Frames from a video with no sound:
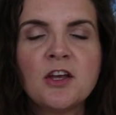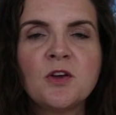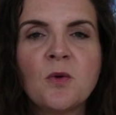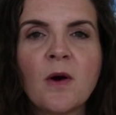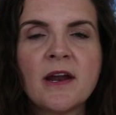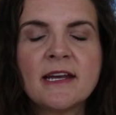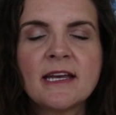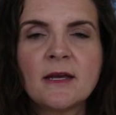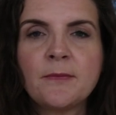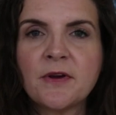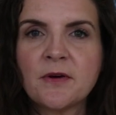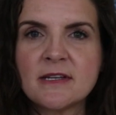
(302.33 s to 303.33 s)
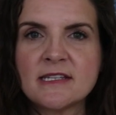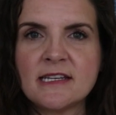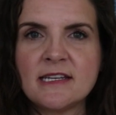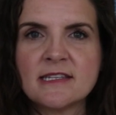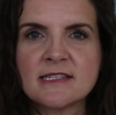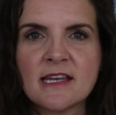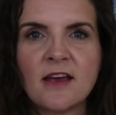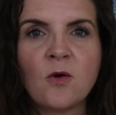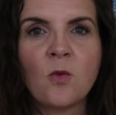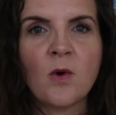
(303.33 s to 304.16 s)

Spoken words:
you want to keep your receipts in